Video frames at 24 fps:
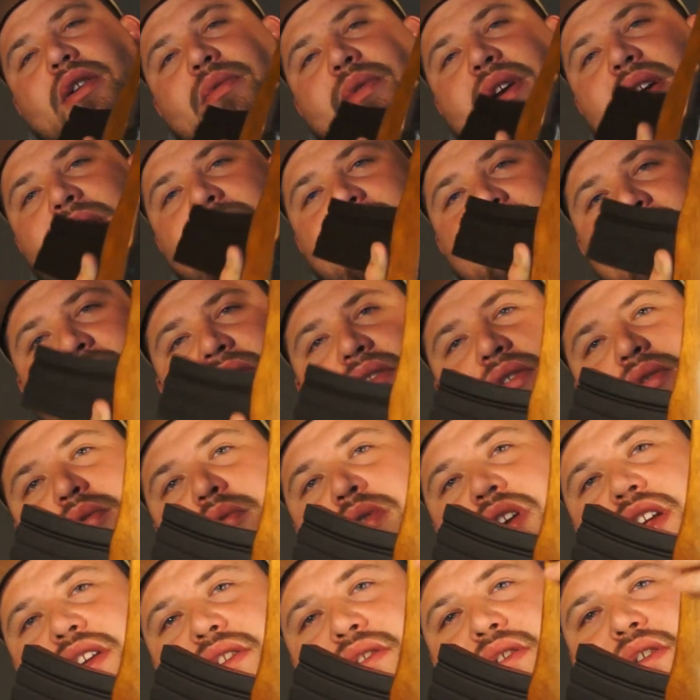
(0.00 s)
away with their
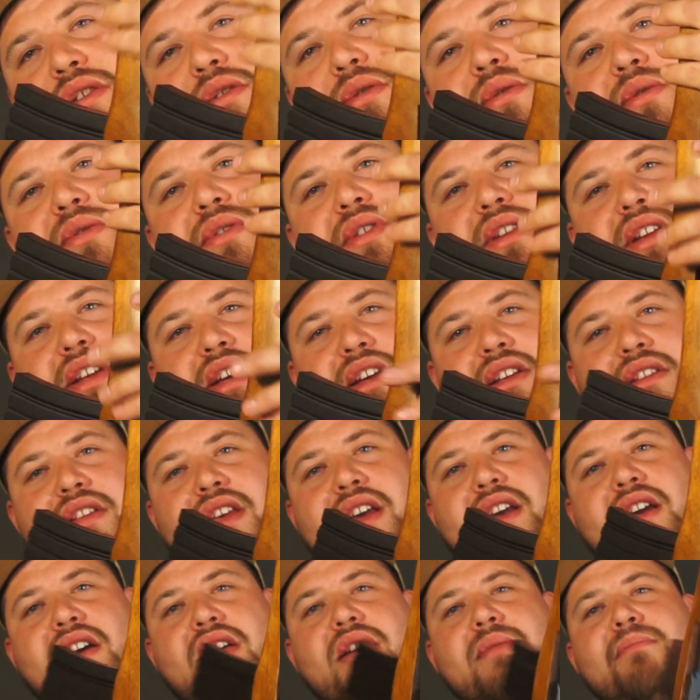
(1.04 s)
22s and they can
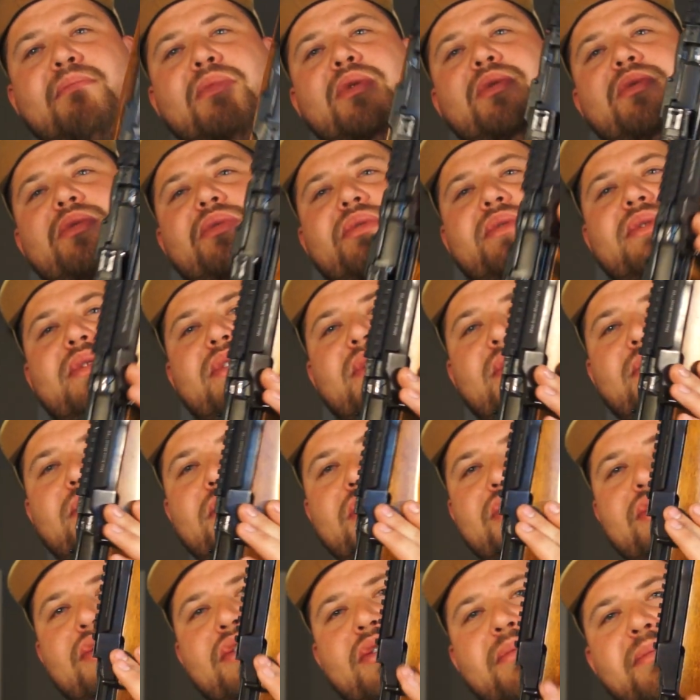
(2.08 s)
take out a moose and
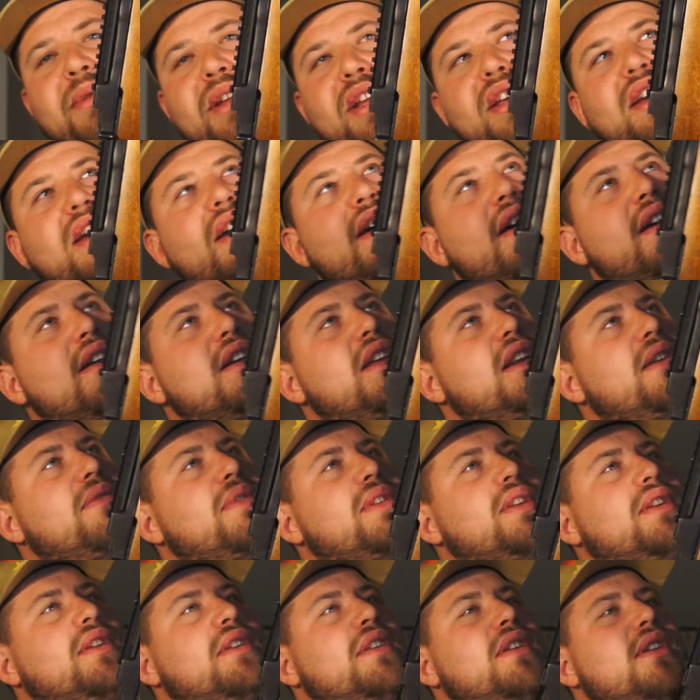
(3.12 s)
shoot them in the eye and
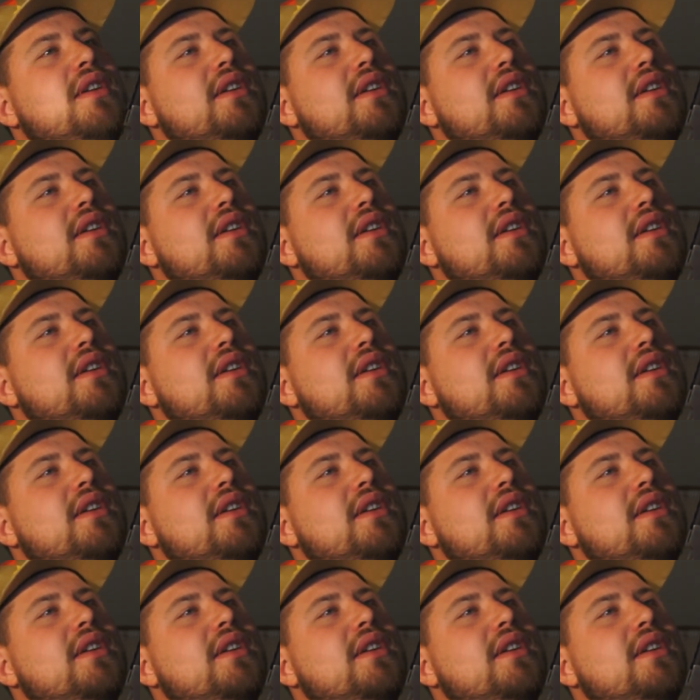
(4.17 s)
everything.